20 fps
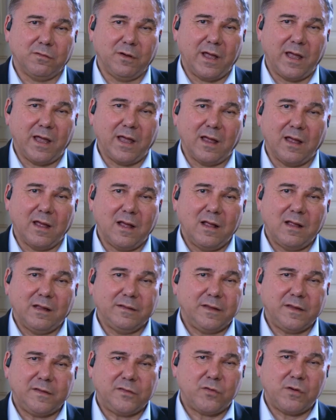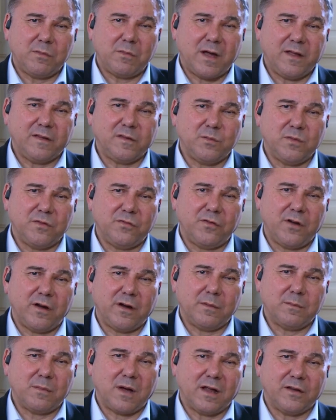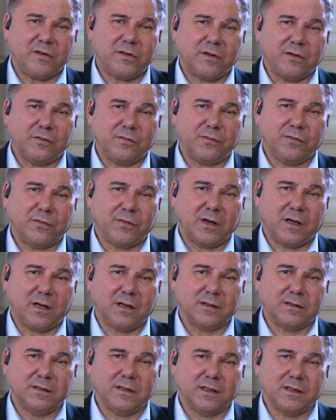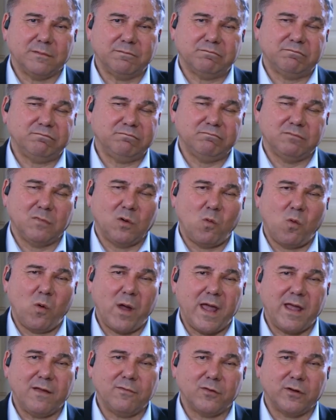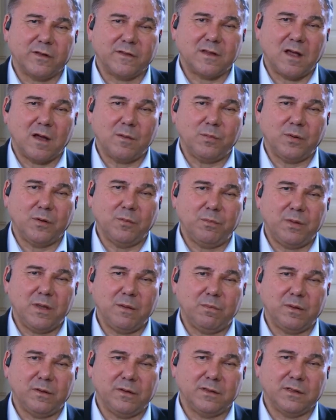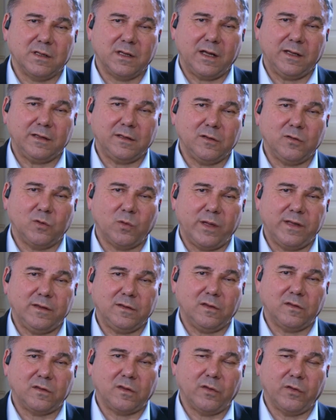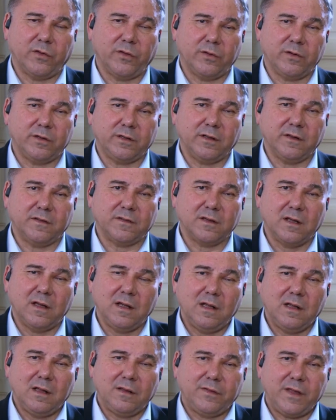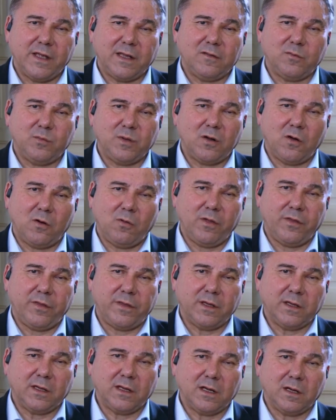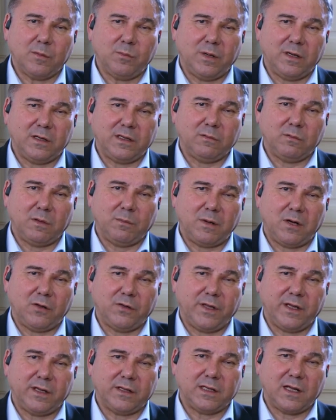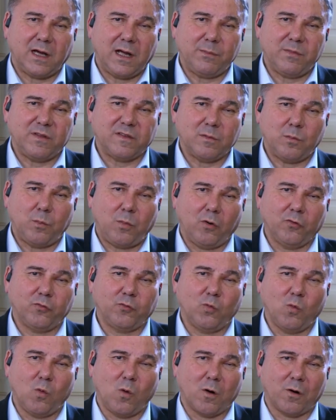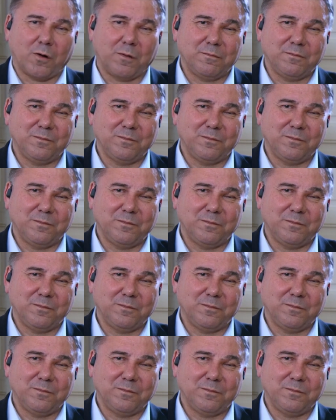way. This reminds me very much of the way, for example, people in the 1920s and 30s, they have been always thinking about their time as a post-war,